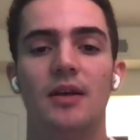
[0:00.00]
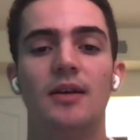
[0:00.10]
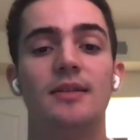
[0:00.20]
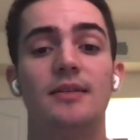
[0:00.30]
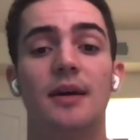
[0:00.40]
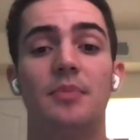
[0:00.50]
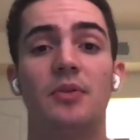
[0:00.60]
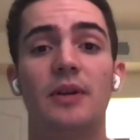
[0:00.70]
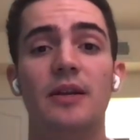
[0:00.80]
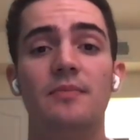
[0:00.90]
Step
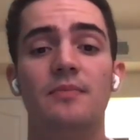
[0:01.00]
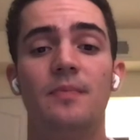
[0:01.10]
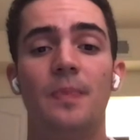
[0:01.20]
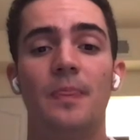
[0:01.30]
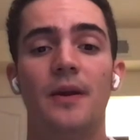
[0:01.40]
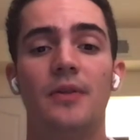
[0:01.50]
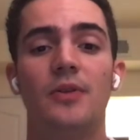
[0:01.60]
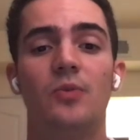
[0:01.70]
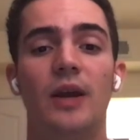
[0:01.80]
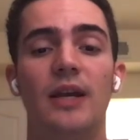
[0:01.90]
3. The
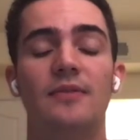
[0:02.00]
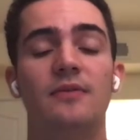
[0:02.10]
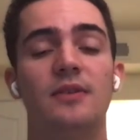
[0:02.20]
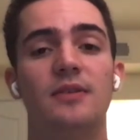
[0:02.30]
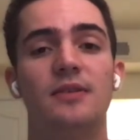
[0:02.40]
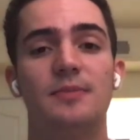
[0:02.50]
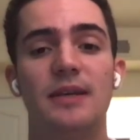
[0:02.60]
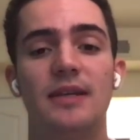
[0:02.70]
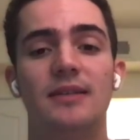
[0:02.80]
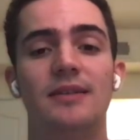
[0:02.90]
wave
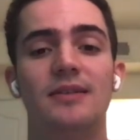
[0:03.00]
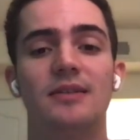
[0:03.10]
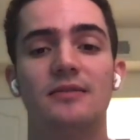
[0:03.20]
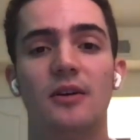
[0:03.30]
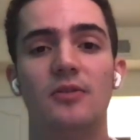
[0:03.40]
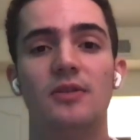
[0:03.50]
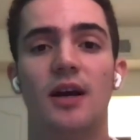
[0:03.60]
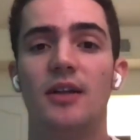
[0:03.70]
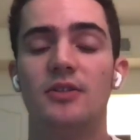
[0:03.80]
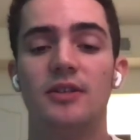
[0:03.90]
speed slows
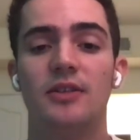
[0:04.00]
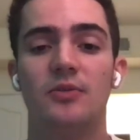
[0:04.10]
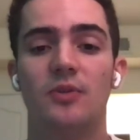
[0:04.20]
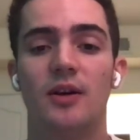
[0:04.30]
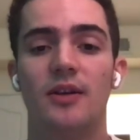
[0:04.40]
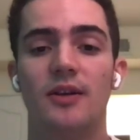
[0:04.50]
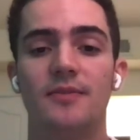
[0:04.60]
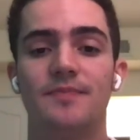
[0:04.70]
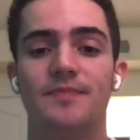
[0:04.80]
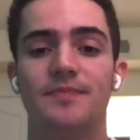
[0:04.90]
underneath the water,
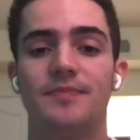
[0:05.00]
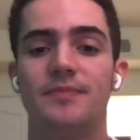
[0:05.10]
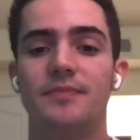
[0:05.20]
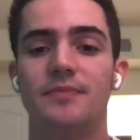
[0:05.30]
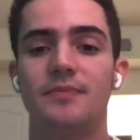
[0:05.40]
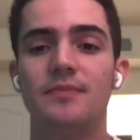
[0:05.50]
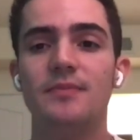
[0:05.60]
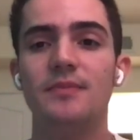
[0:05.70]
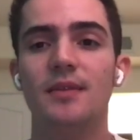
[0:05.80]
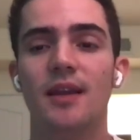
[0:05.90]

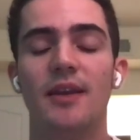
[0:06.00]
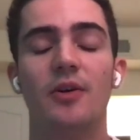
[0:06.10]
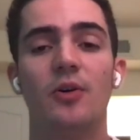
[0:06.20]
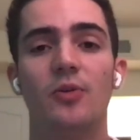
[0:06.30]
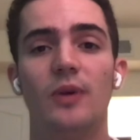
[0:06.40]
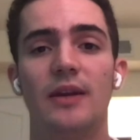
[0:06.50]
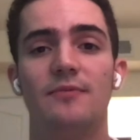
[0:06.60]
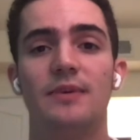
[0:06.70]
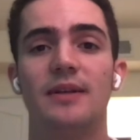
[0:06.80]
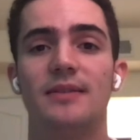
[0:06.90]
and the whole wave
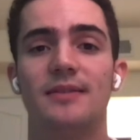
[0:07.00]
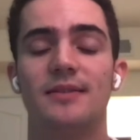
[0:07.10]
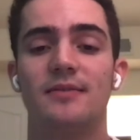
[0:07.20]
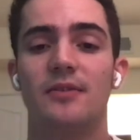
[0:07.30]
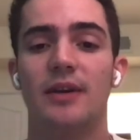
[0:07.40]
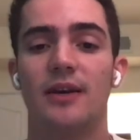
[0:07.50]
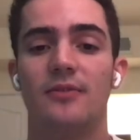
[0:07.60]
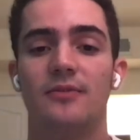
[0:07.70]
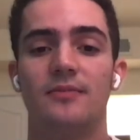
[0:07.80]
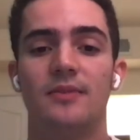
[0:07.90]
begins to slow down.
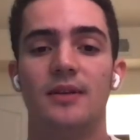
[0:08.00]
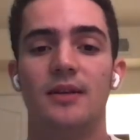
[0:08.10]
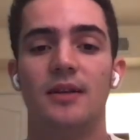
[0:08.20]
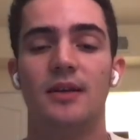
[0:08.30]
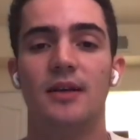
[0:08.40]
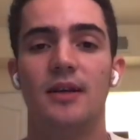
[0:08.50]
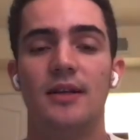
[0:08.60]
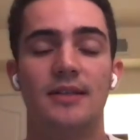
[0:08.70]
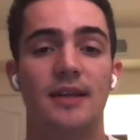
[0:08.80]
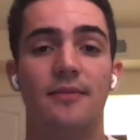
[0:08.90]

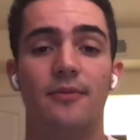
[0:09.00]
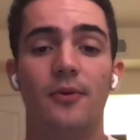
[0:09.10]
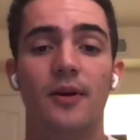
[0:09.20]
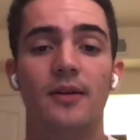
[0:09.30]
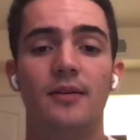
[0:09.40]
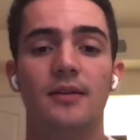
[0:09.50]
Step 4.